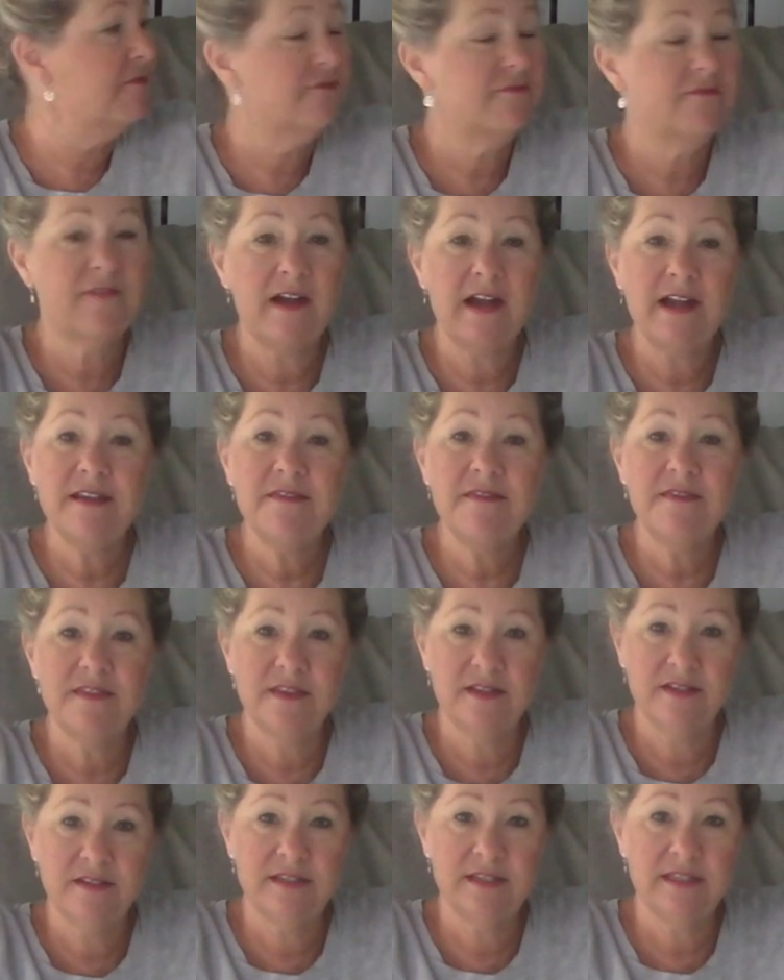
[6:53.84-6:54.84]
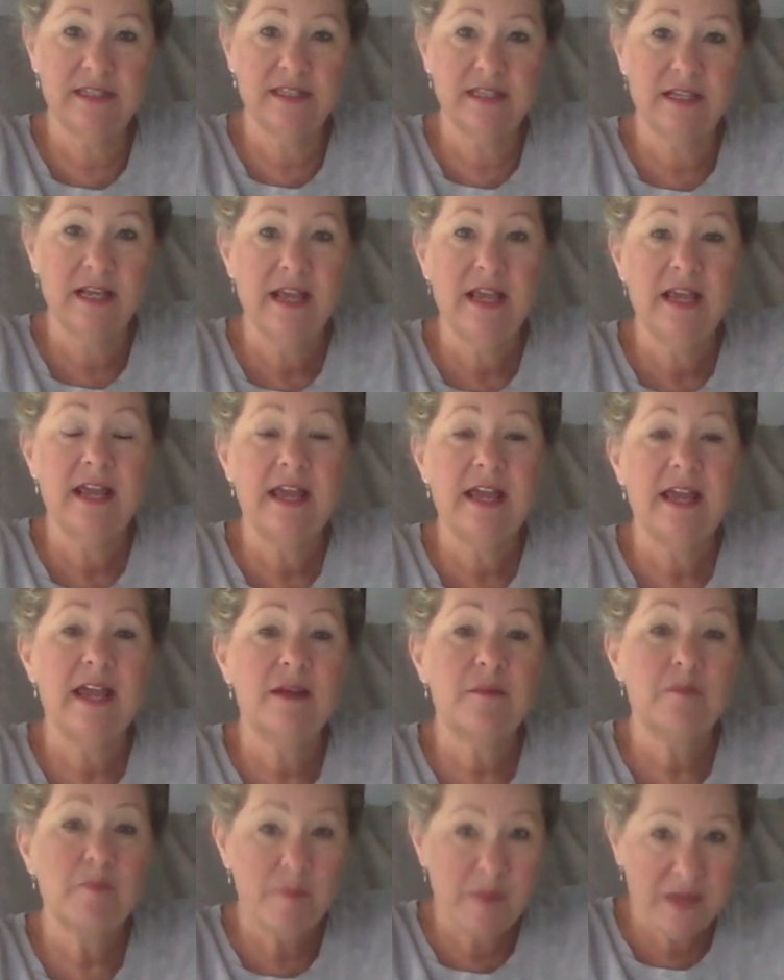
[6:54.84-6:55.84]
find this
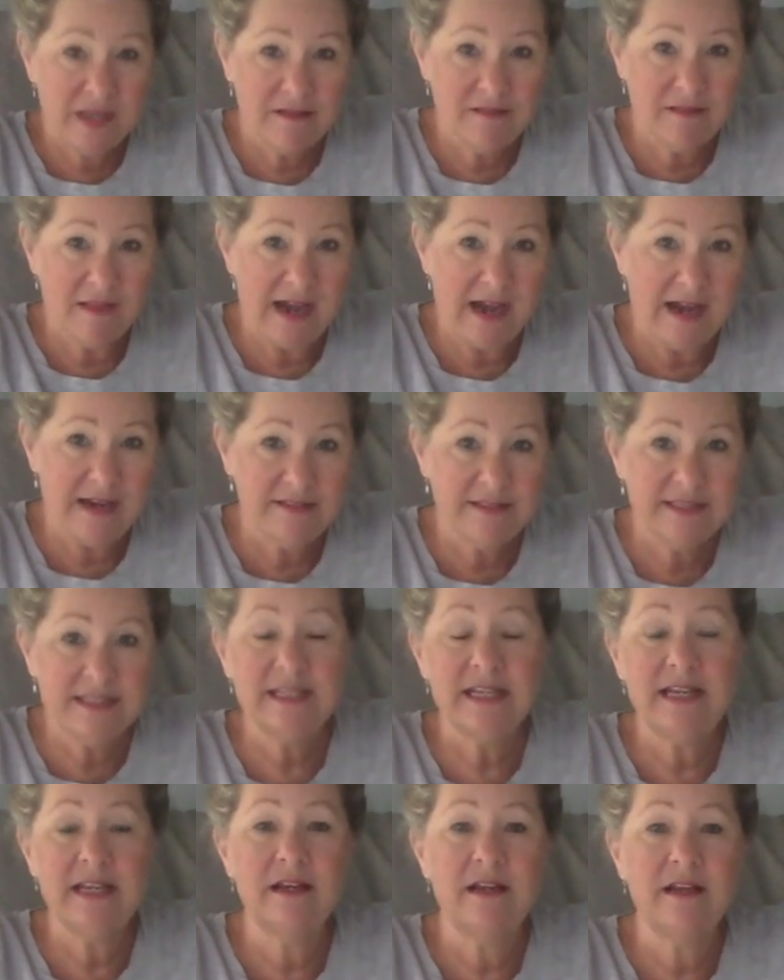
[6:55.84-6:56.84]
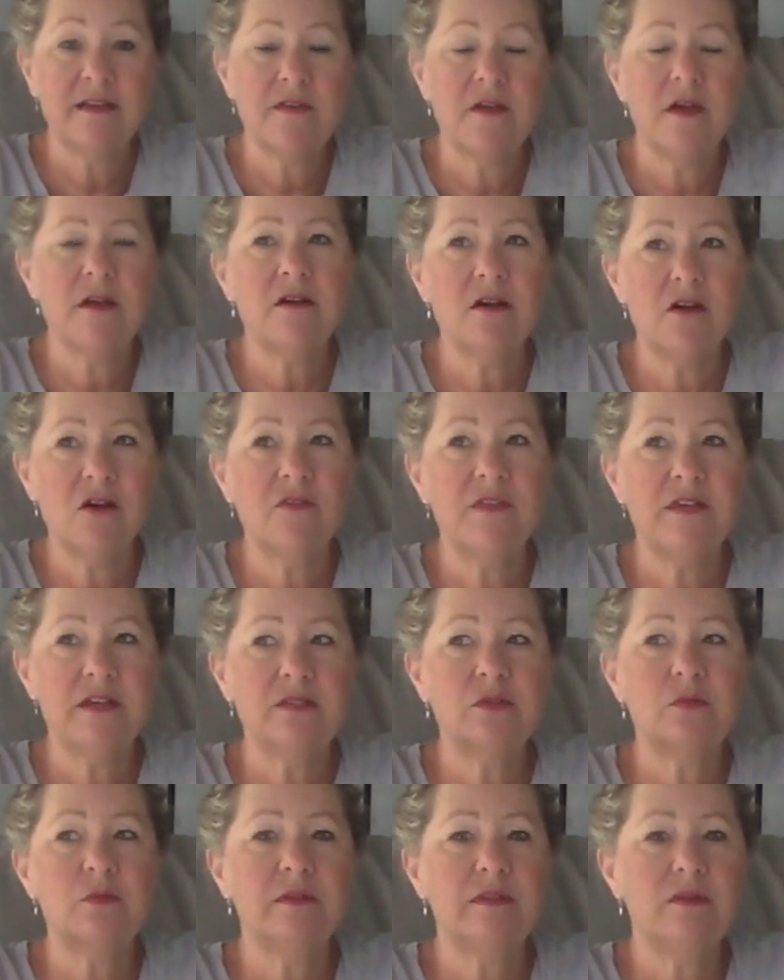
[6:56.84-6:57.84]
at Big Lots, and I thought, oh,
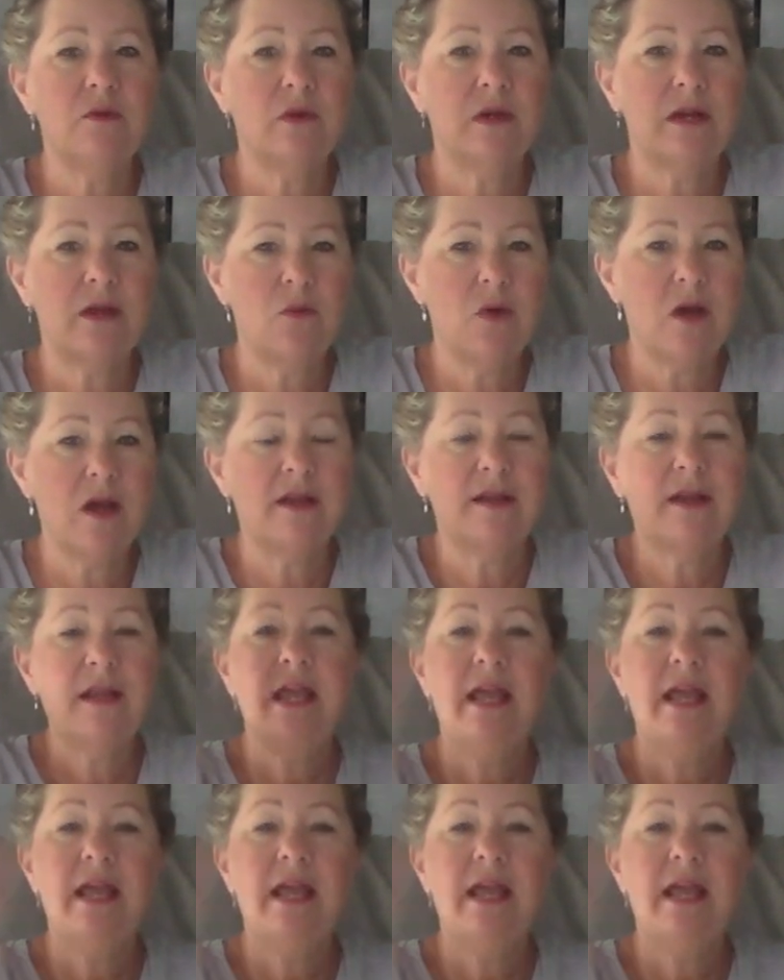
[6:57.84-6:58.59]
that's really what I want.